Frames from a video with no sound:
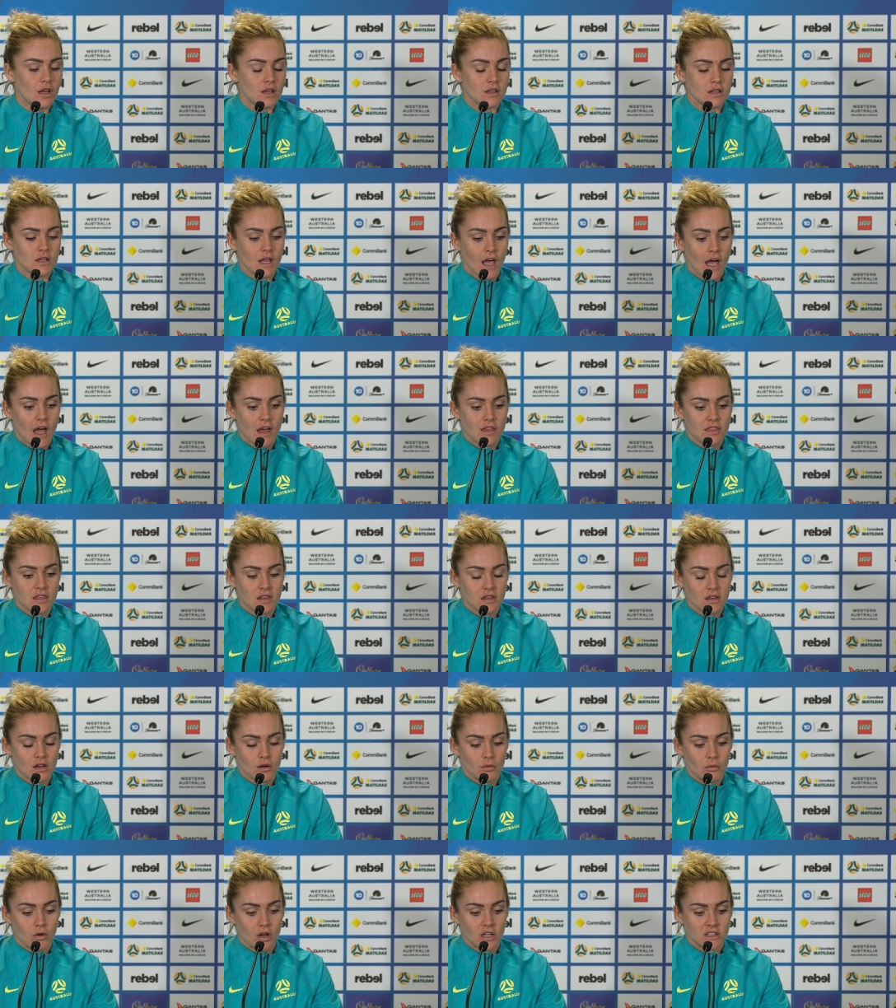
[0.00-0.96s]
Yeah, I think
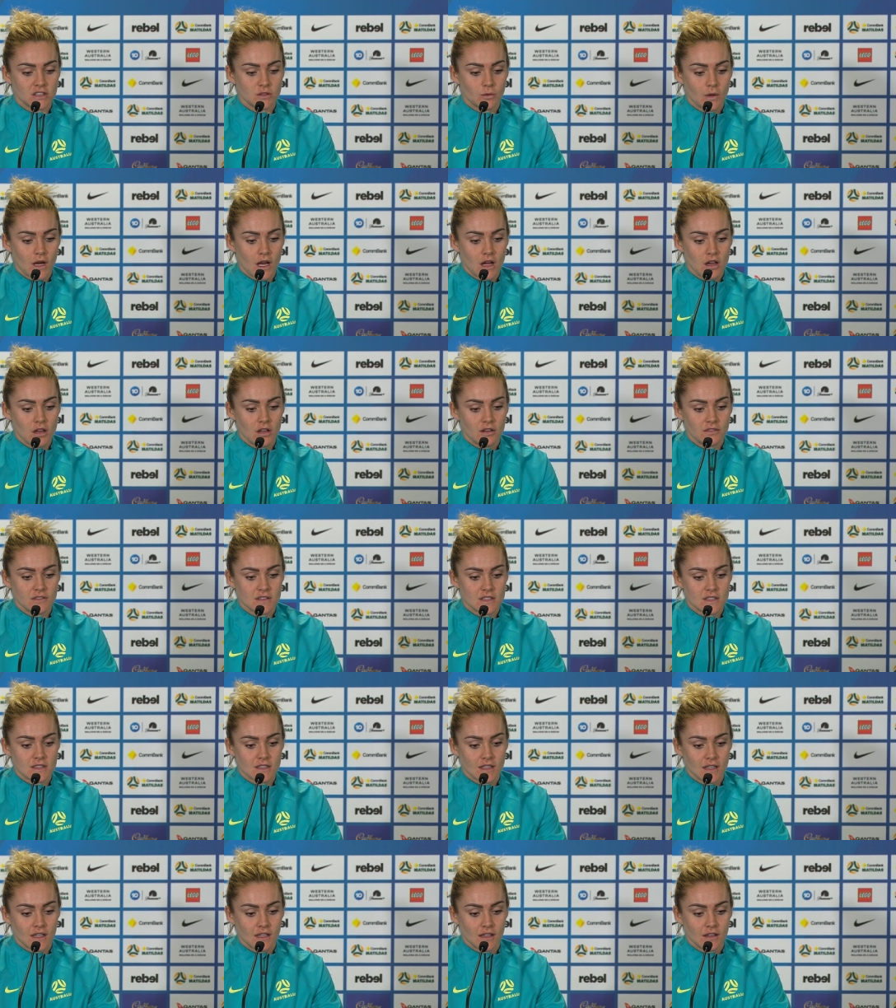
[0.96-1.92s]
it worked well.
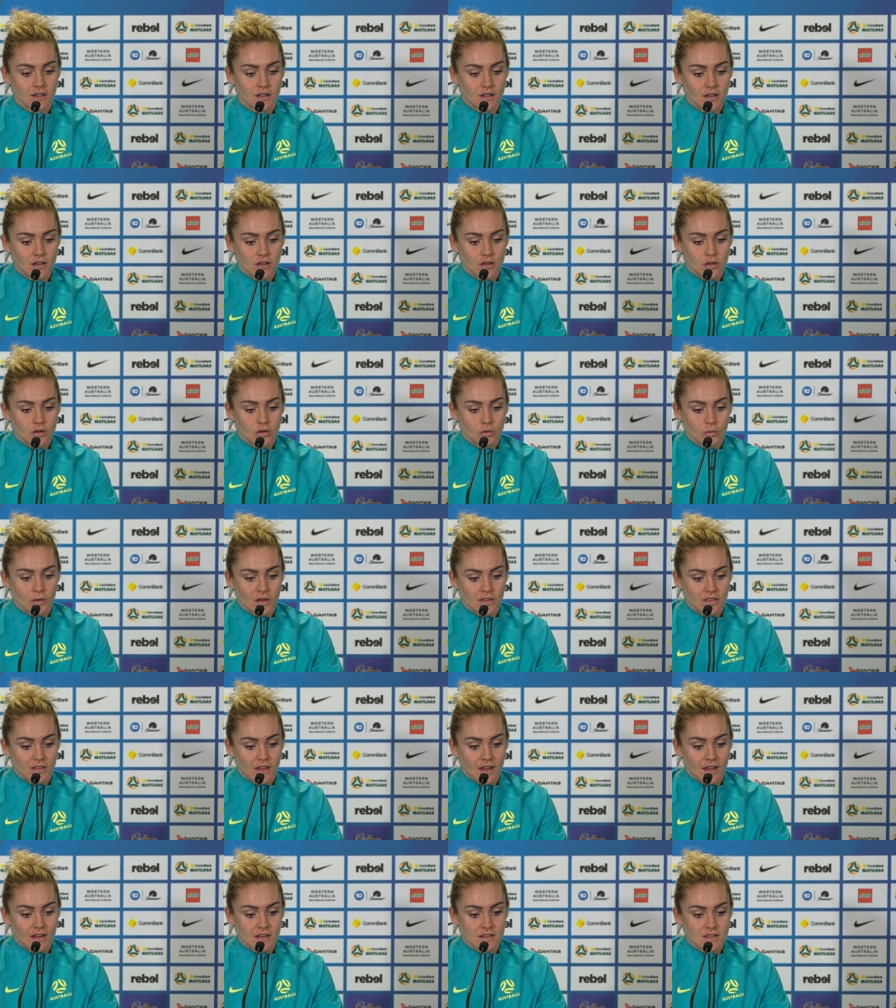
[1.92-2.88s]
Obviously, with
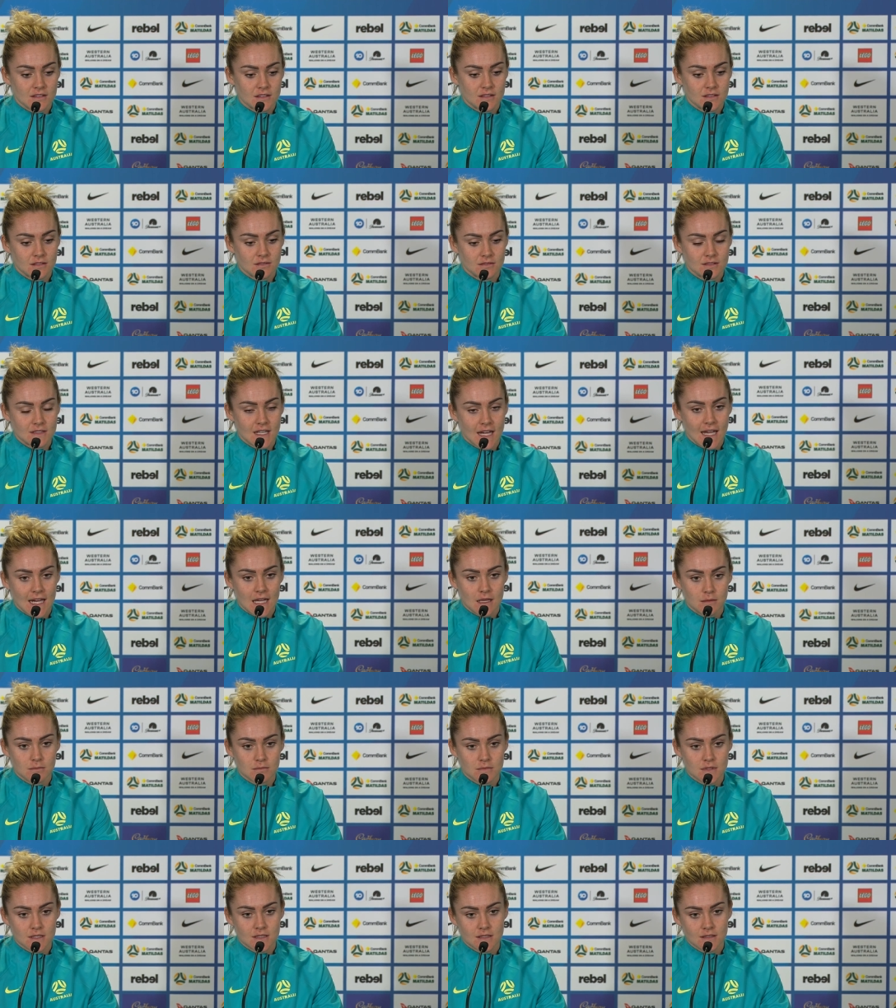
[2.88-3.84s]
these
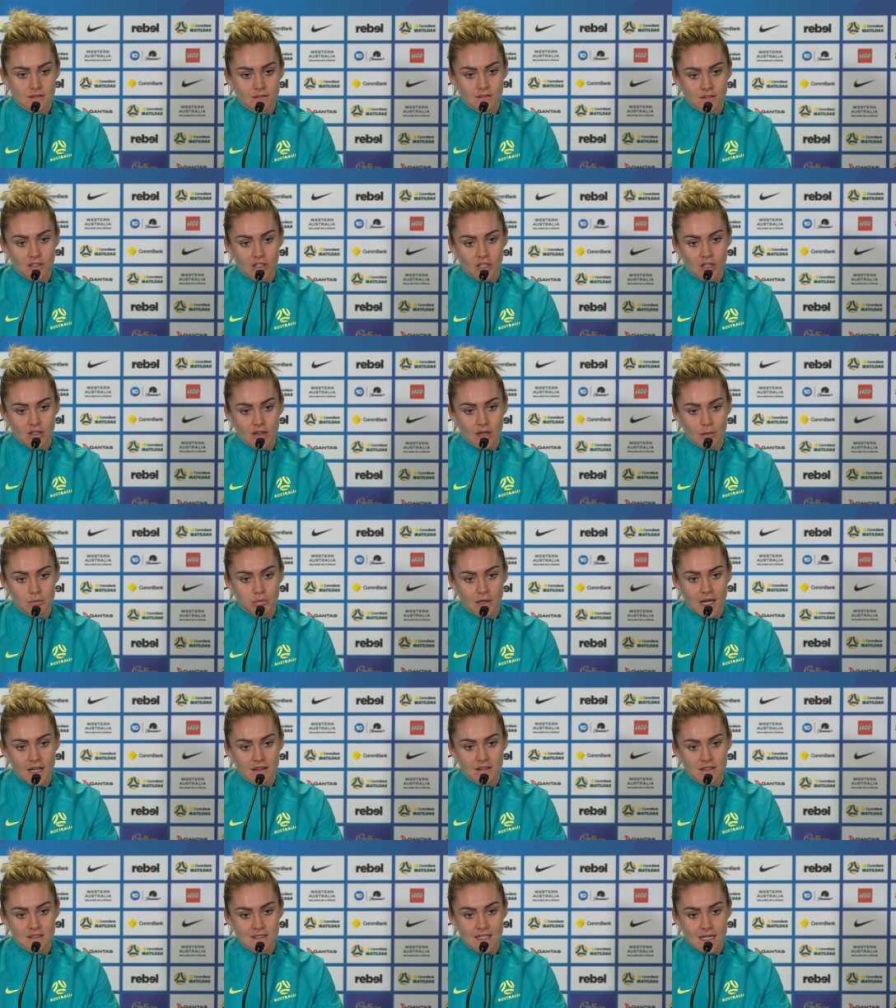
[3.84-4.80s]
teams, you know, that
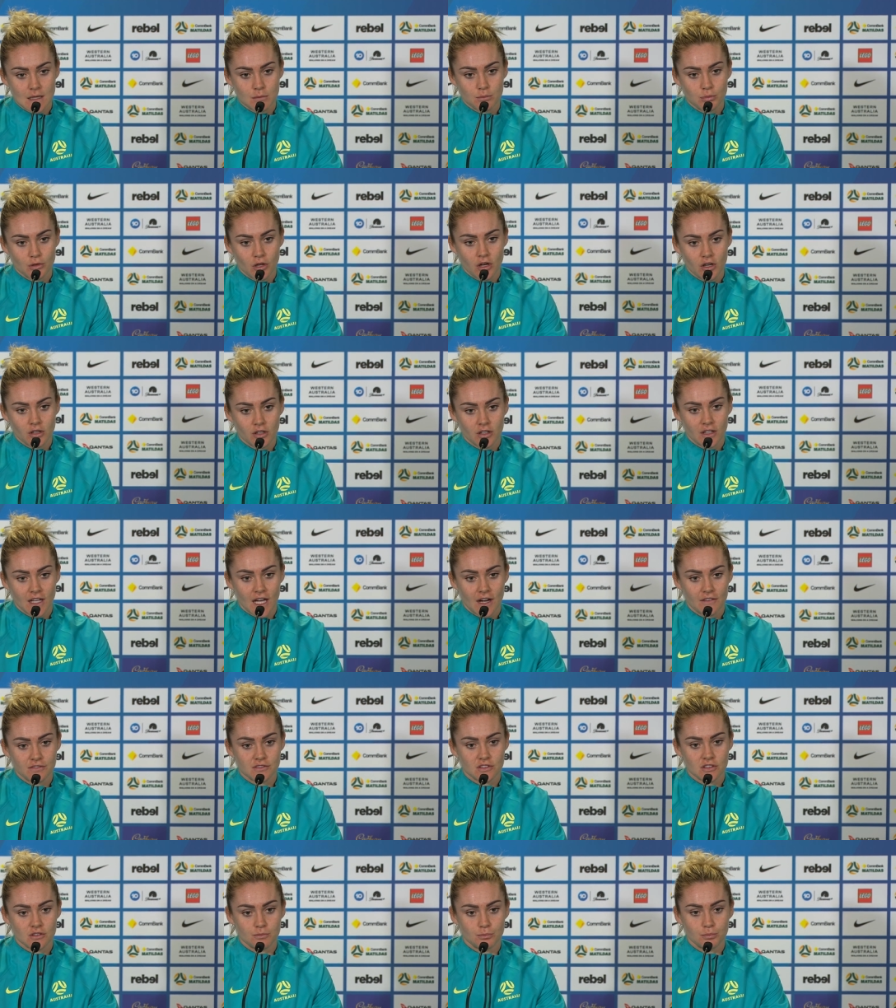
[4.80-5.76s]
play the deep block, you
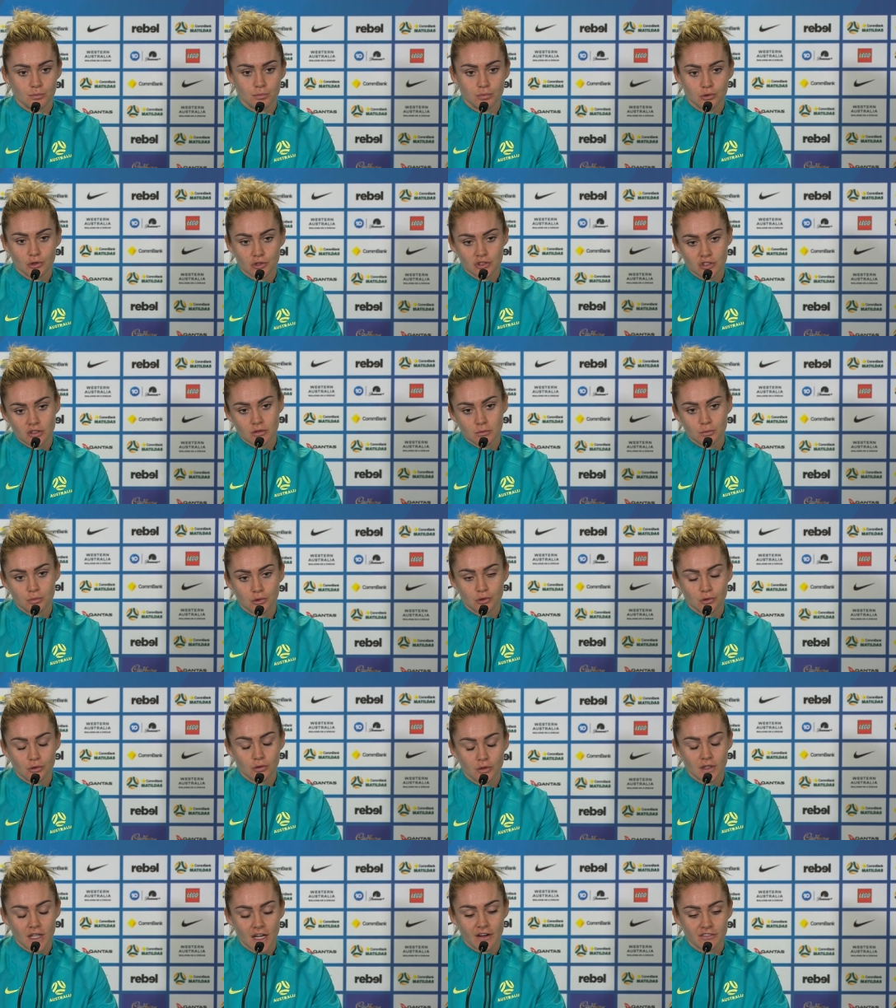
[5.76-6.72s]
have to push and
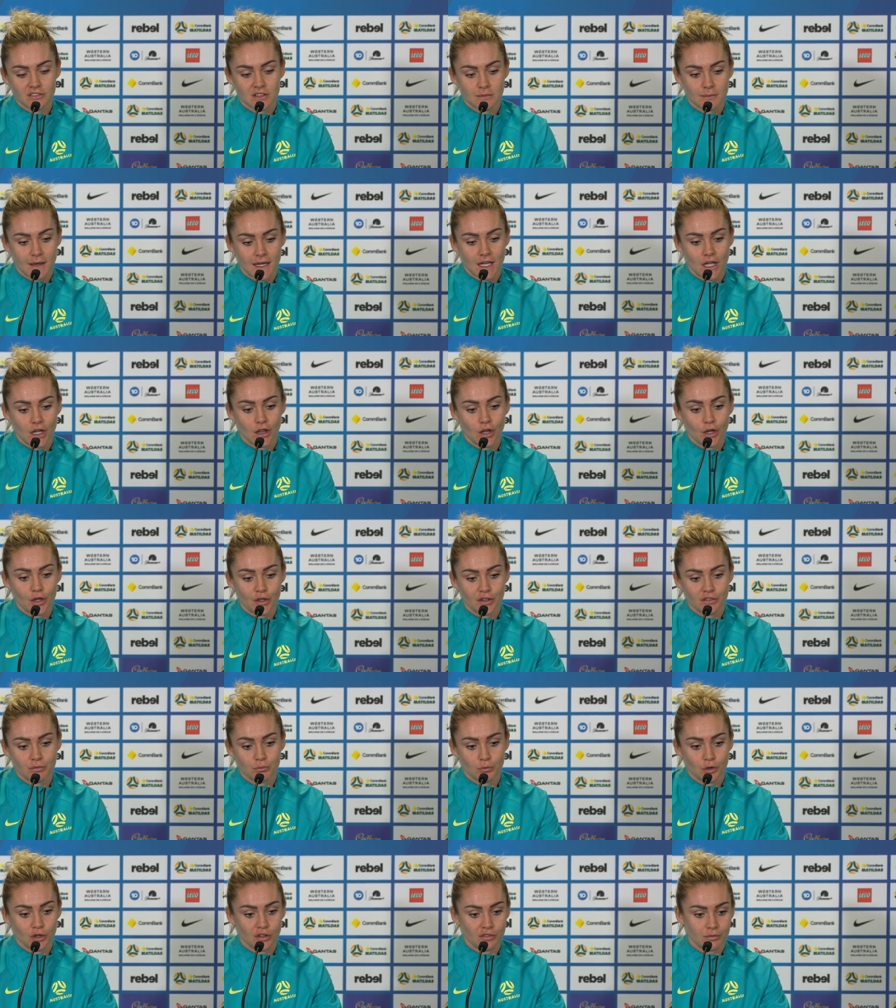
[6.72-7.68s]
pull. You have to make a lot of
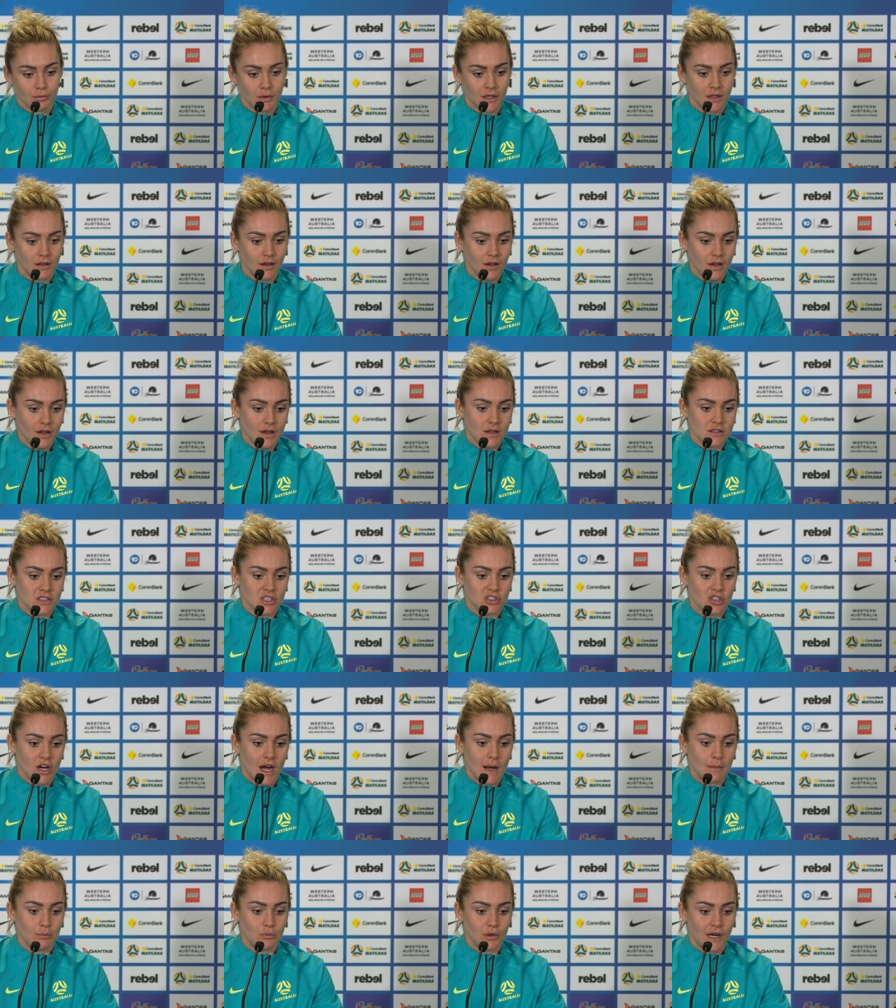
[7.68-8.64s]
movement to
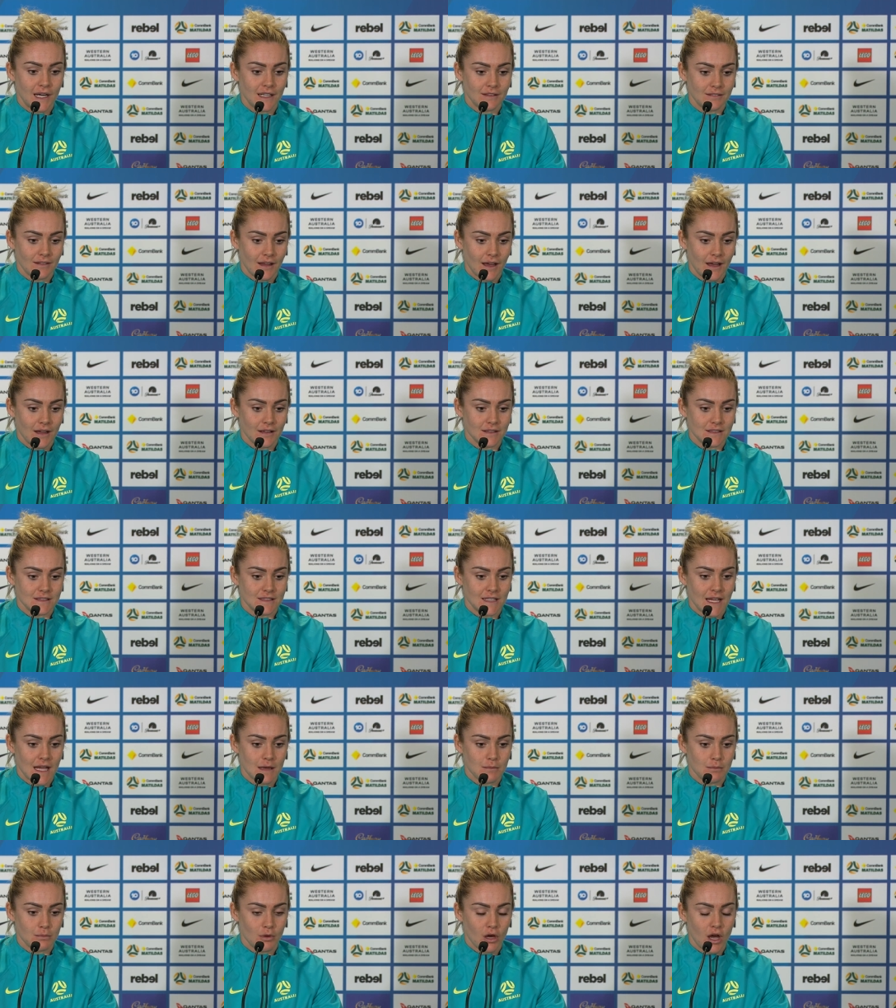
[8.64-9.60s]
try and break that,
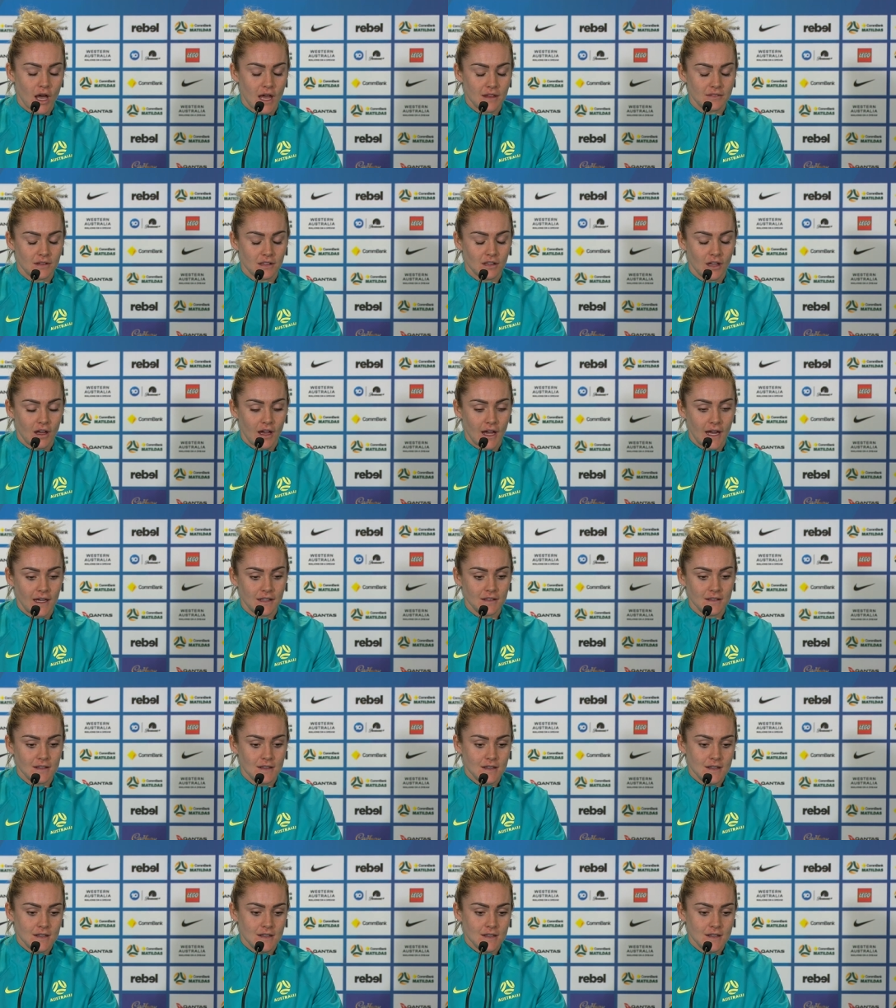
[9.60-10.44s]
get behind the line.